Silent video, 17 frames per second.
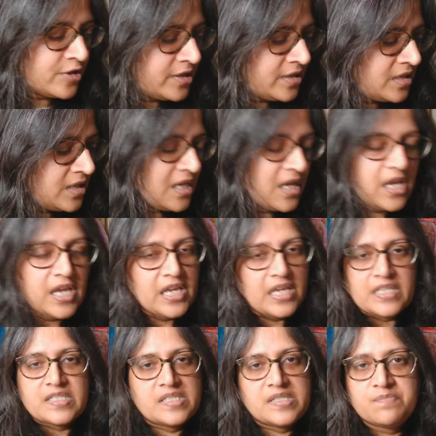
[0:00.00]
It's
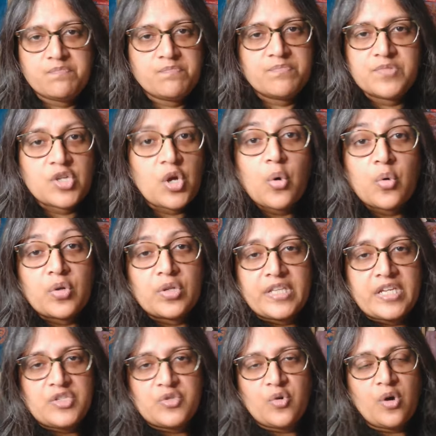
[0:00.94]
totally
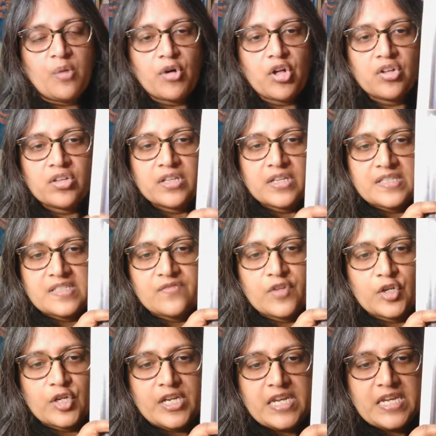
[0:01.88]
doable. It's very
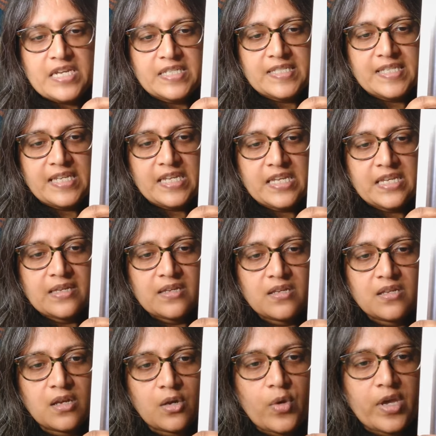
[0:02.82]
easy. Quick and
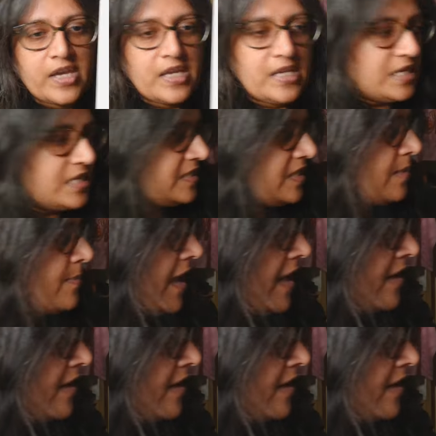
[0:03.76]
easy pattern.